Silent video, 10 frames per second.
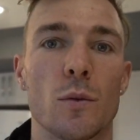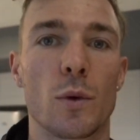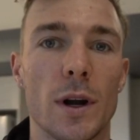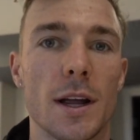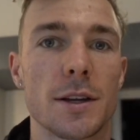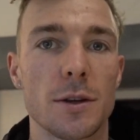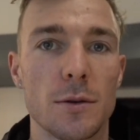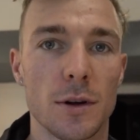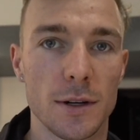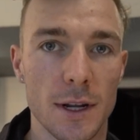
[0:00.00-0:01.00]
what I
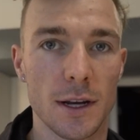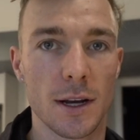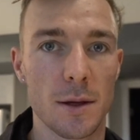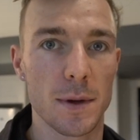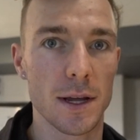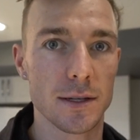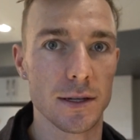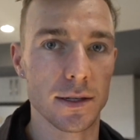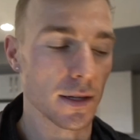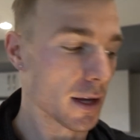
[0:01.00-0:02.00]
do on a day-to-day
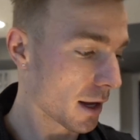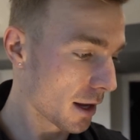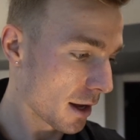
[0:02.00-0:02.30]
basis, like